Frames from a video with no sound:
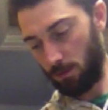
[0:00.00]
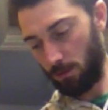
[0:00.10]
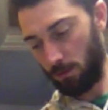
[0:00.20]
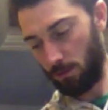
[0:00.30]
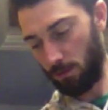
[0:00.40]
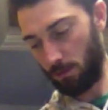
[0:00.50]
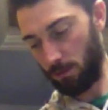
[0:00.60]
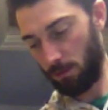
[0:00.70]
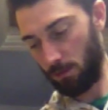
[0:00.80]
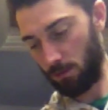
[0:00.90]

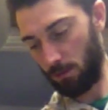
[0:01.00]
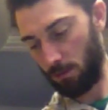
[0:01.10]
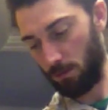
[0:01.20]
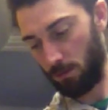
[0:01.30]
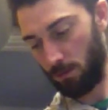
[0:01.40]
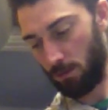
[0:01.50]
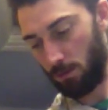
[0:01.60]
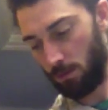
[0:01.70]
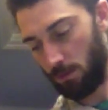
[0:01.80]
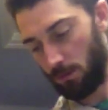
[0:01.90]

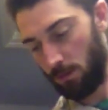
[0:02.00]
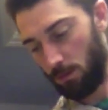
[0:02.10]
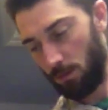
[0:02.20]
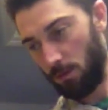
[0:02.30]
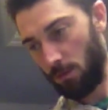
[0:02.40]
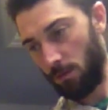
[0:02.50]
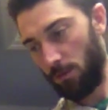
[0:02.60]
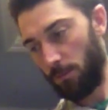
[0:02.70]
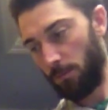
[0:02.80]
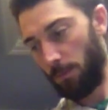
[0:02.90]

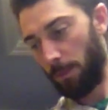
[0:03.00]
(no one is talking)